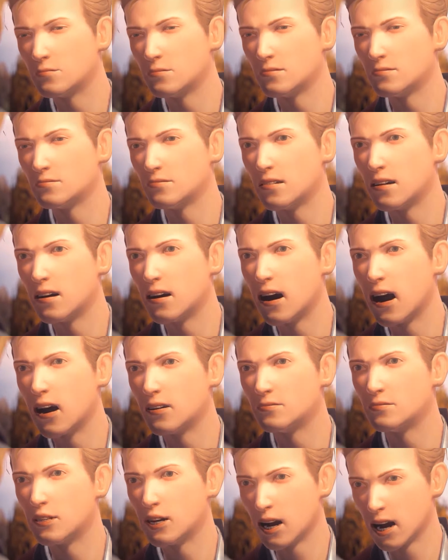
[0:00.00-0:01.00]
You best tell
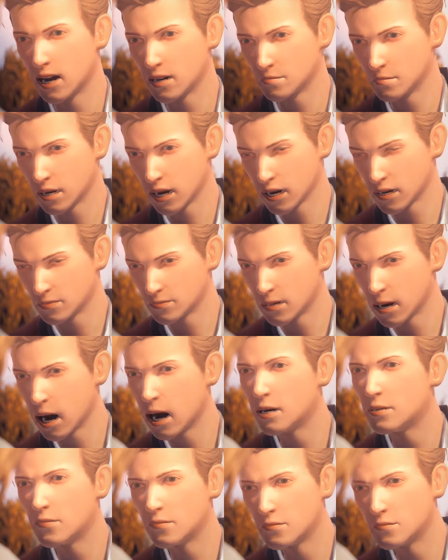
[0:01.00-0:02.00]
me what you told the
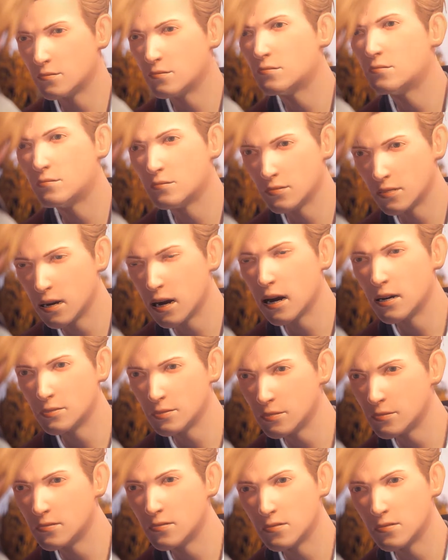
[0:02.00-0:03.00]
principal? Now.